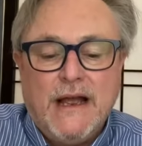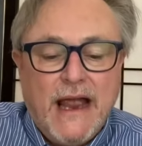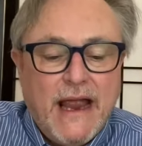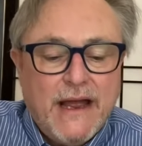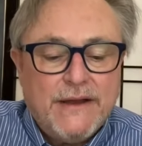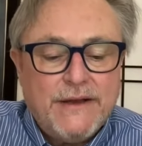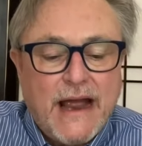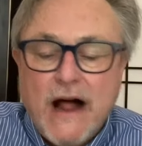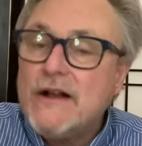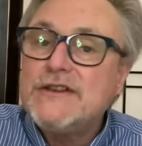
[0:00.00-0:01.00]
And
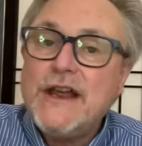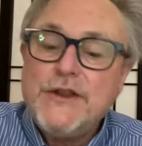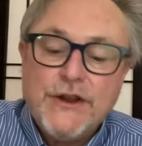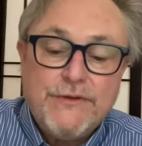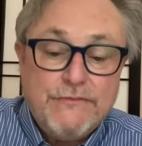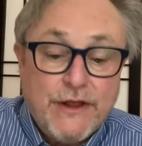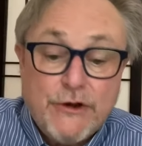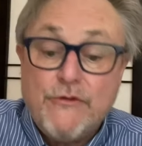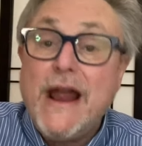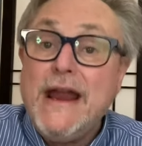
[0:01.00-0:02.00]
Alexander the
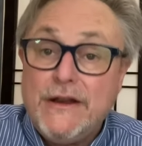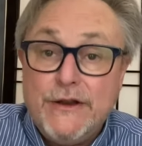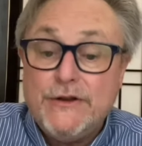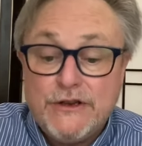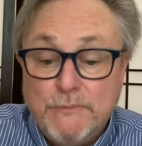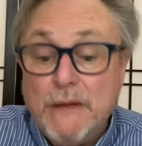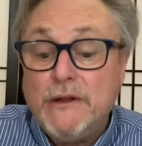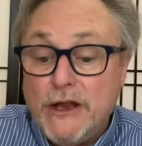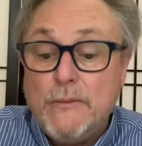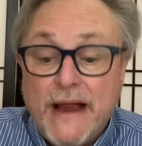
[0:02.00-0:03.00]
Great used
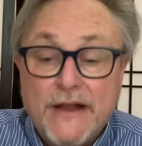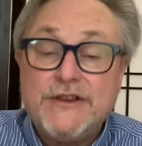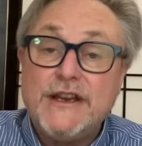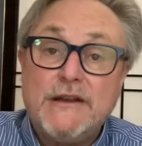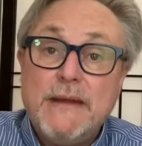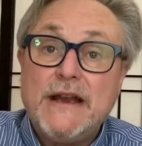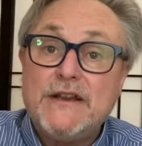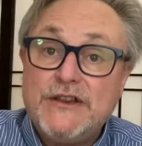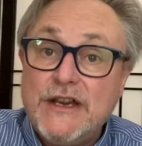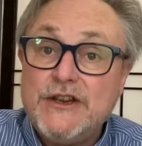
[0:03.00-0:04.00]
bibliomancy to make
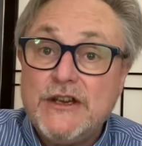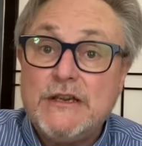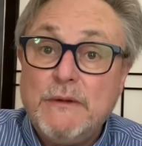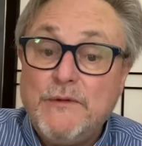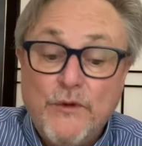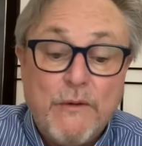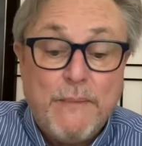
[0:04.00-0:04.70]
decisions before